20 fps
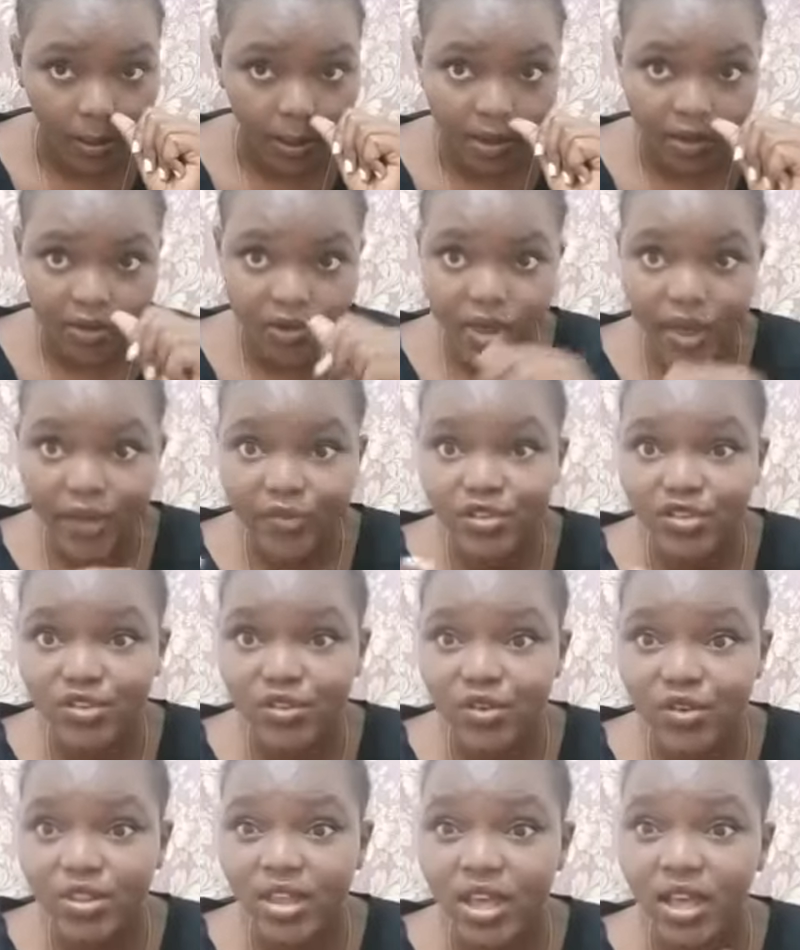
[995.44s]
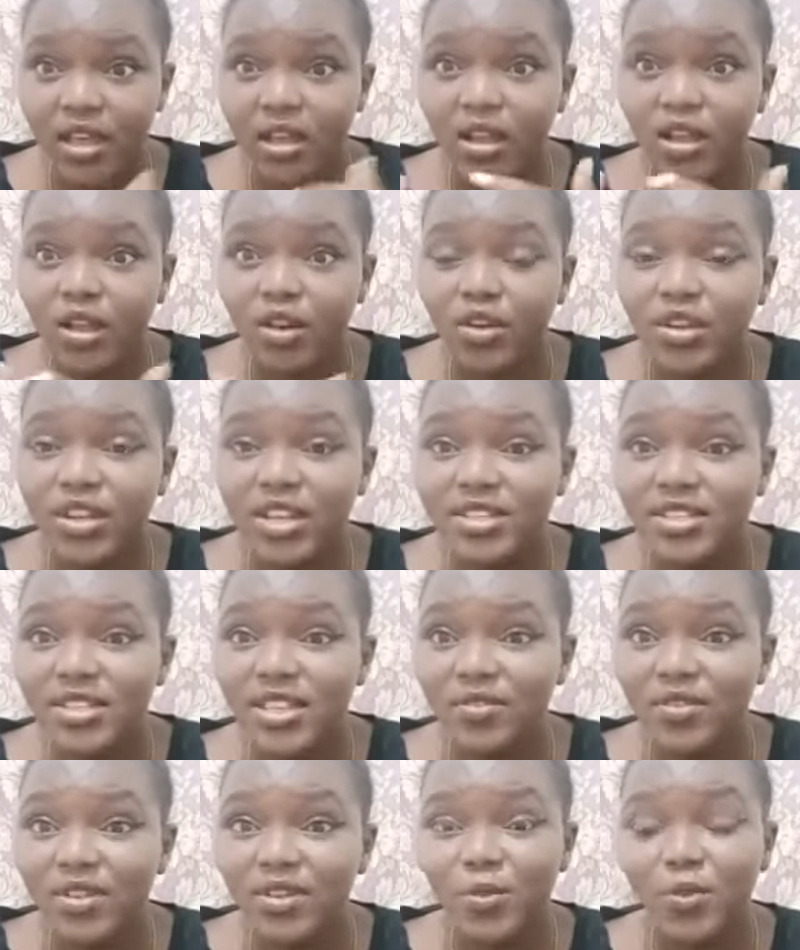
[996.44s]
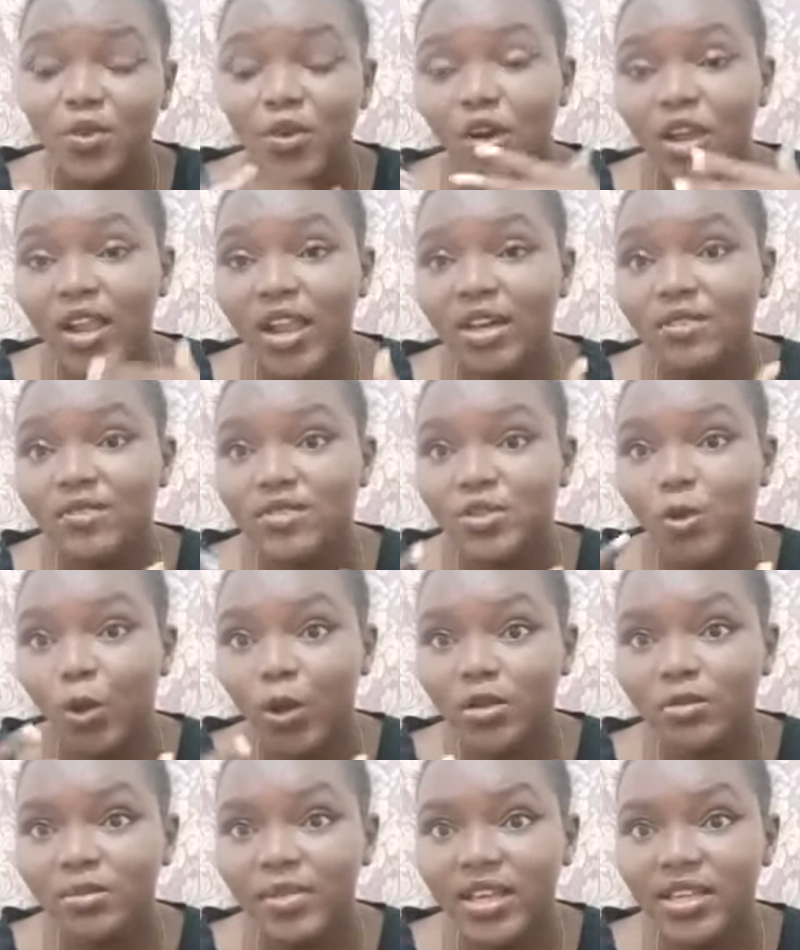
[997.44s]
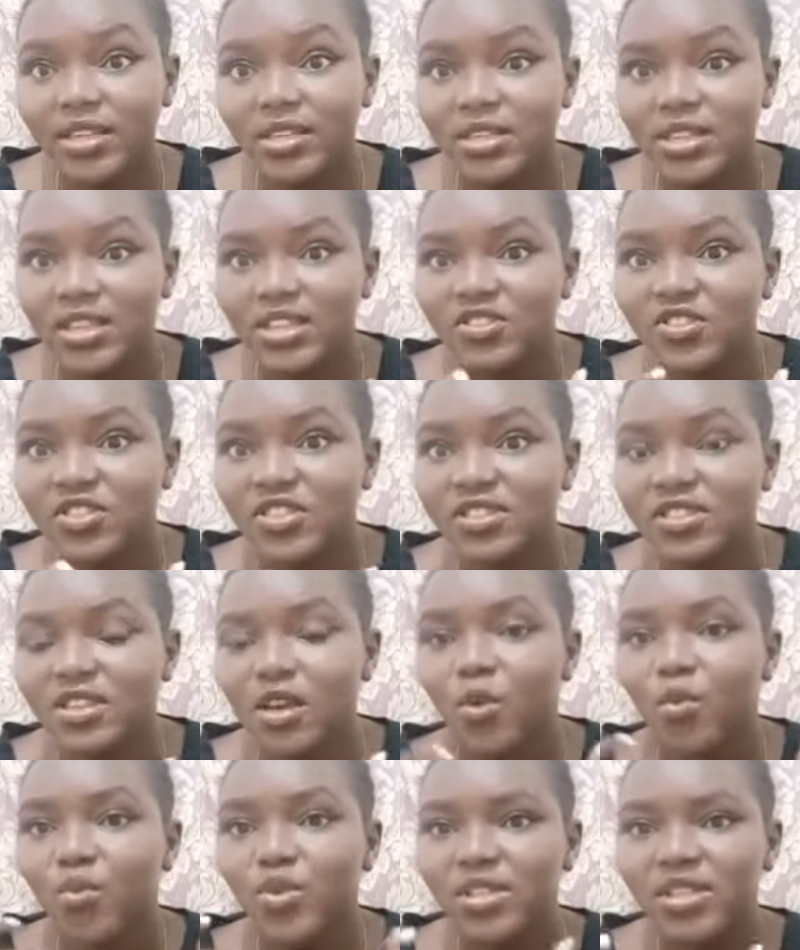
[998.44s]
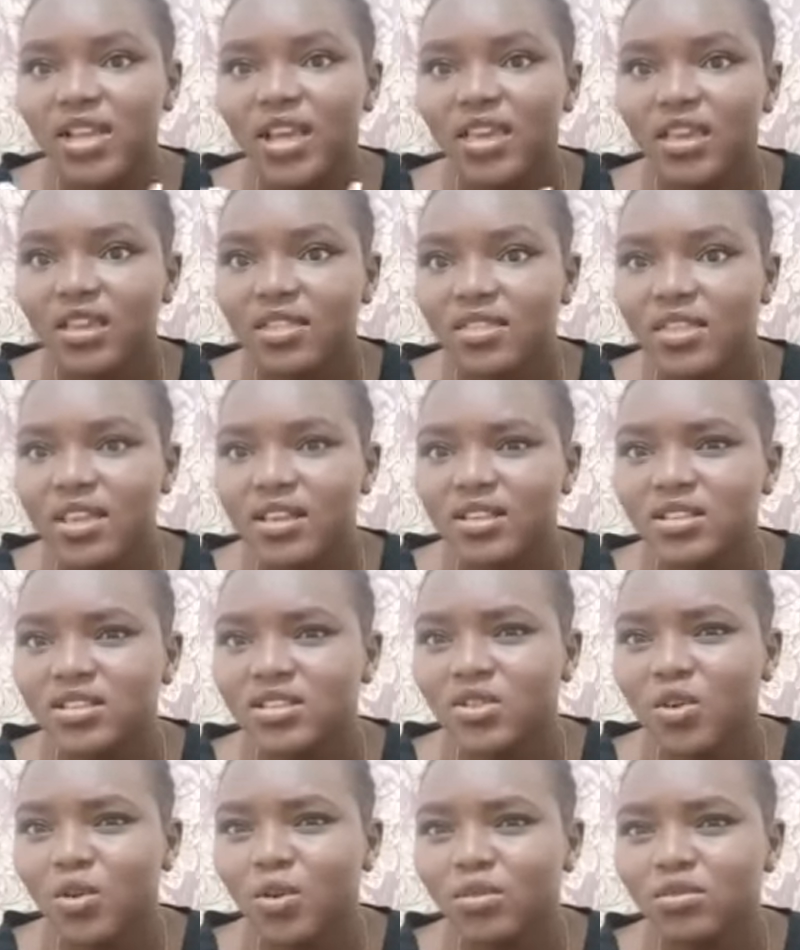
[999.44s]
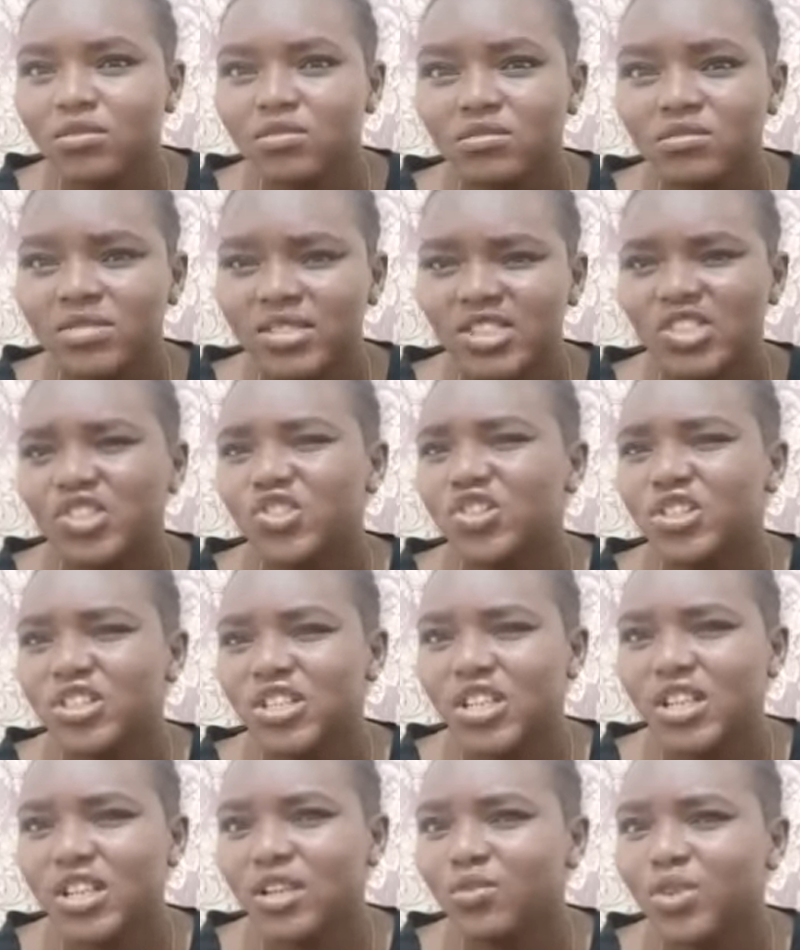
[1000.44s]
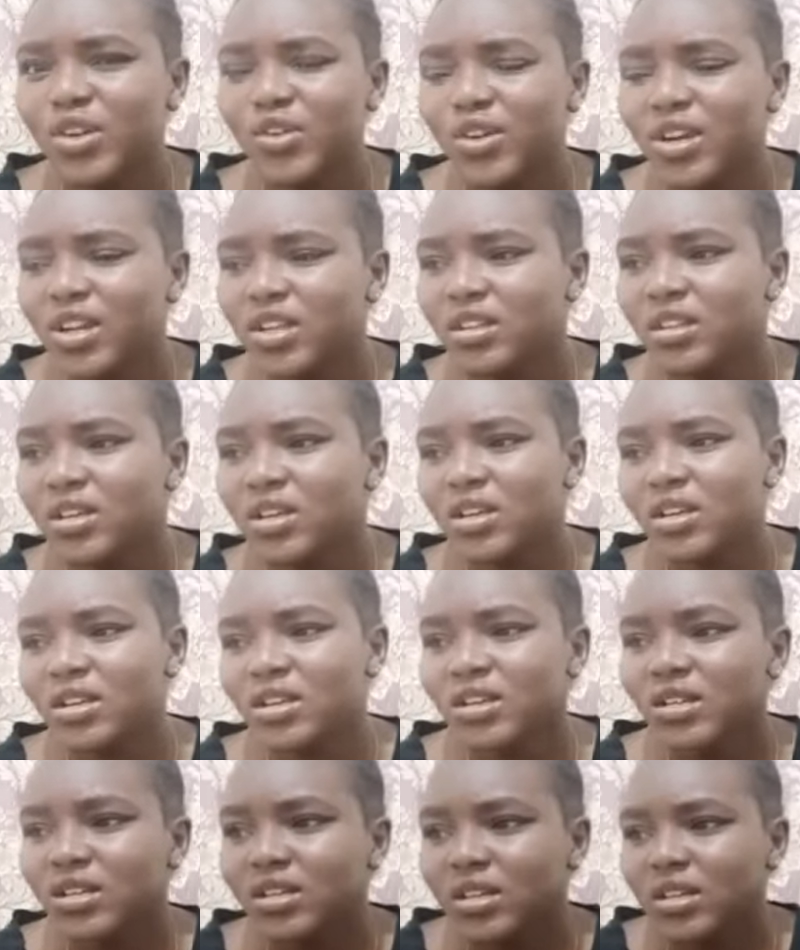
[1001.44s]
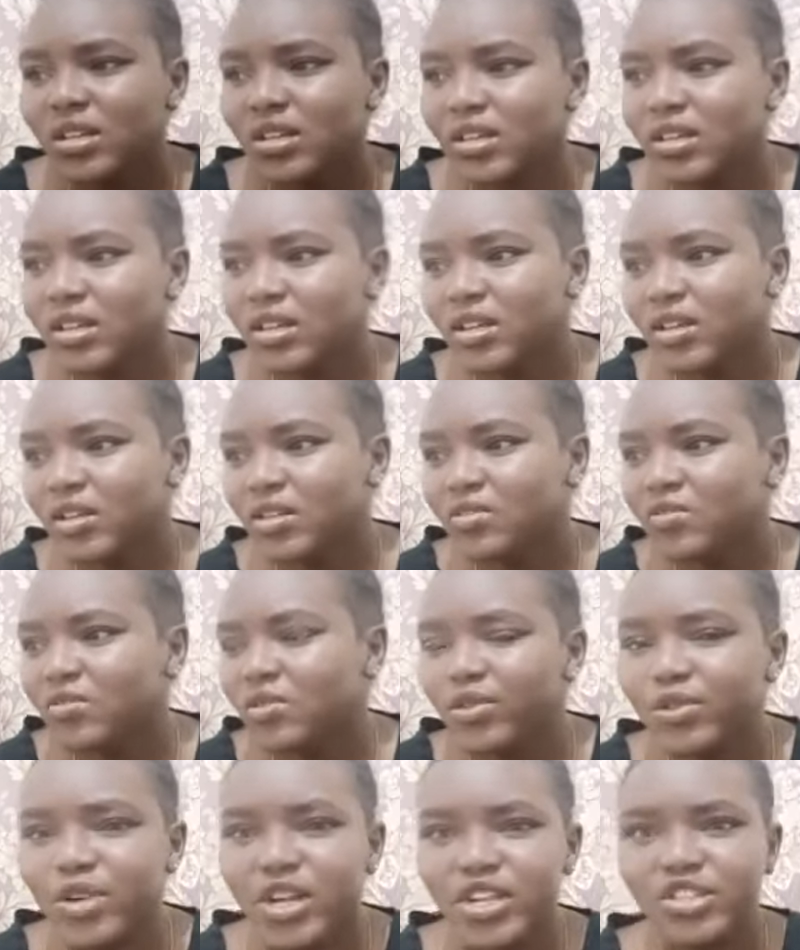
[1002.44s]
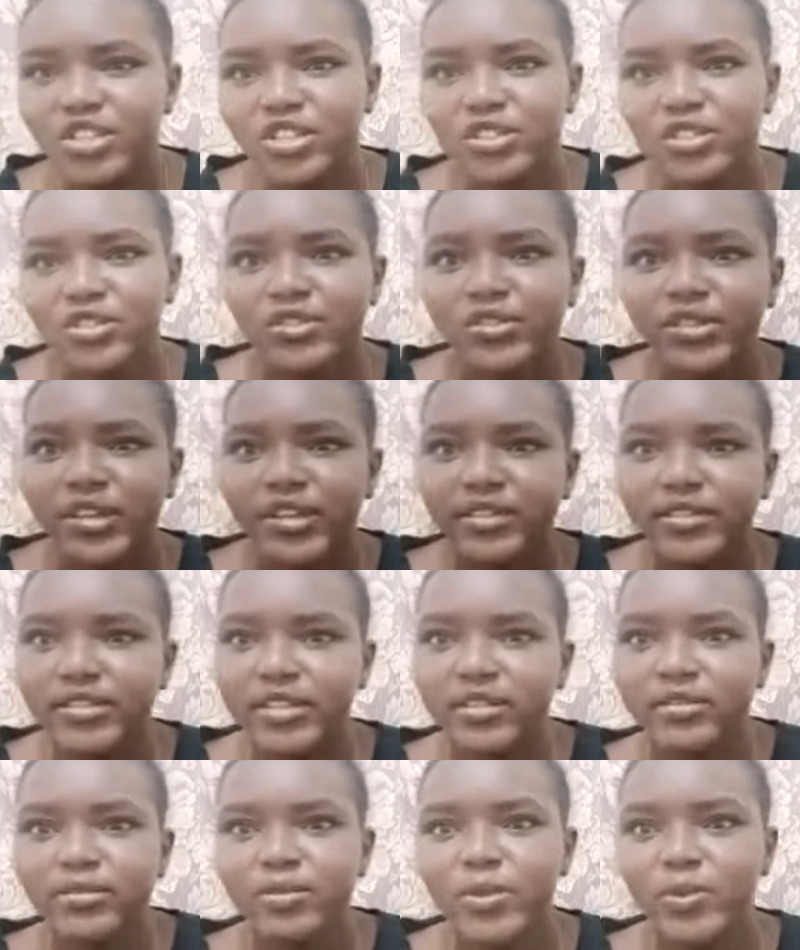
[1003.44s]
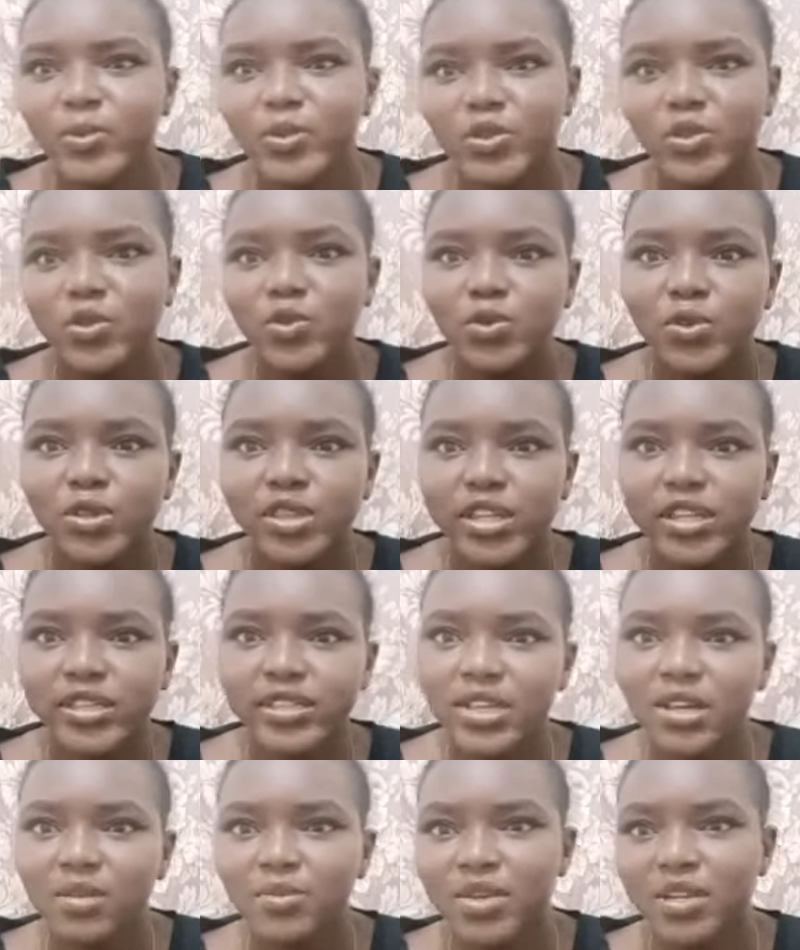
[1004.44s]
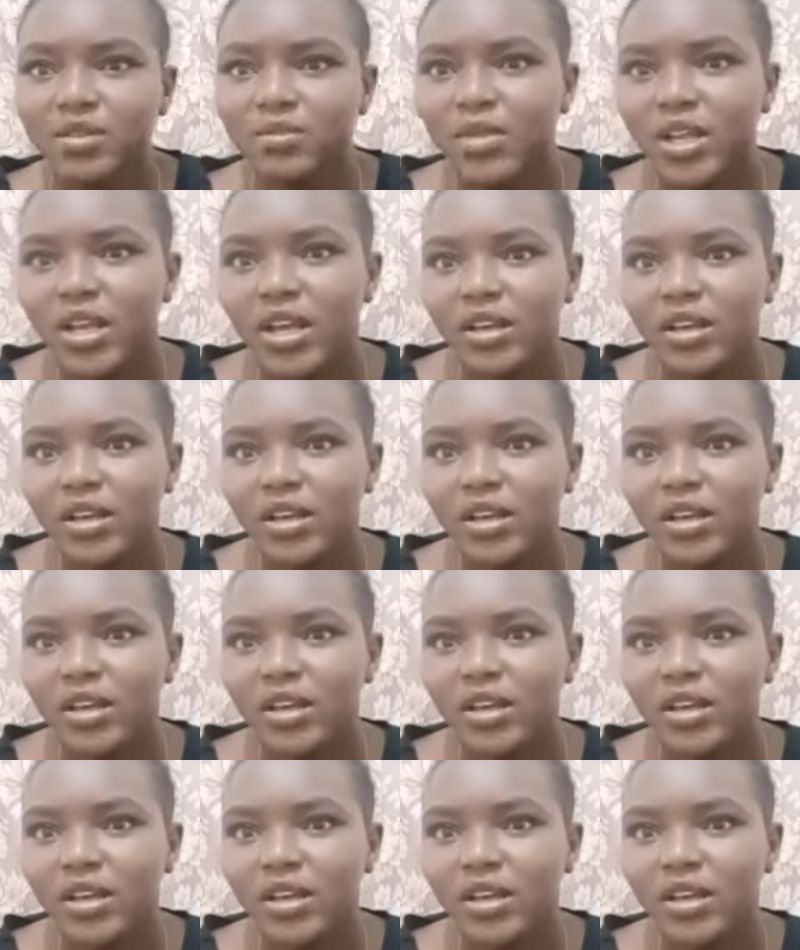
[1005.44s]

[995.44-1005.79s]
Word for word: you have to know that God has given, we all have soulmates. It's just that we take things so seriously and we run you know, we rush into things and we screw things up and blah.